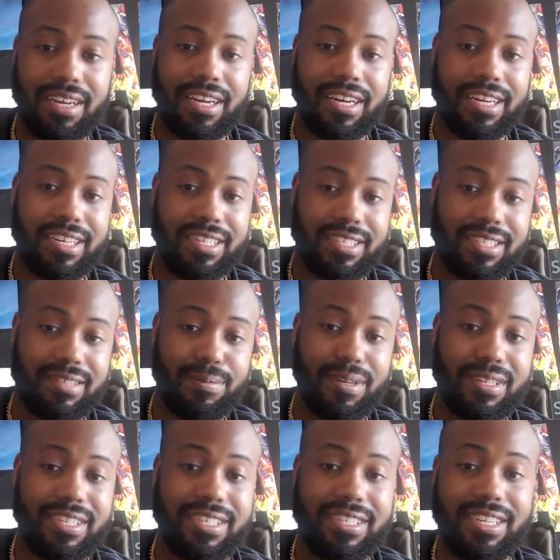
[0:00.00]
because
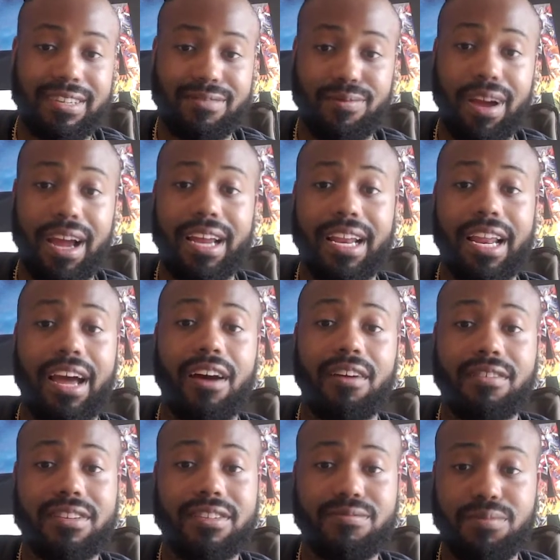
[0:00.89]
especially since right
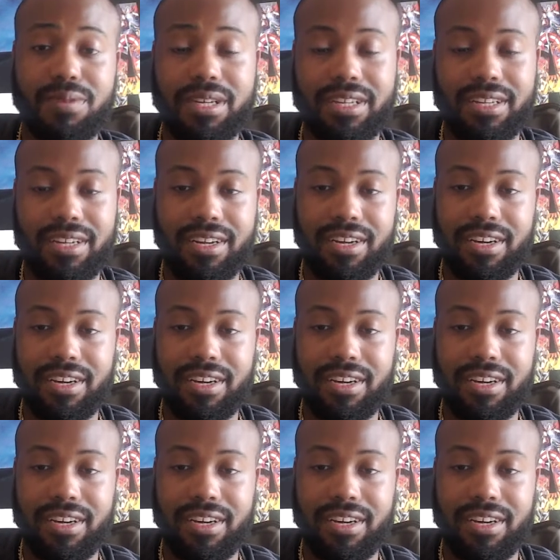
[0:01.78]
now this week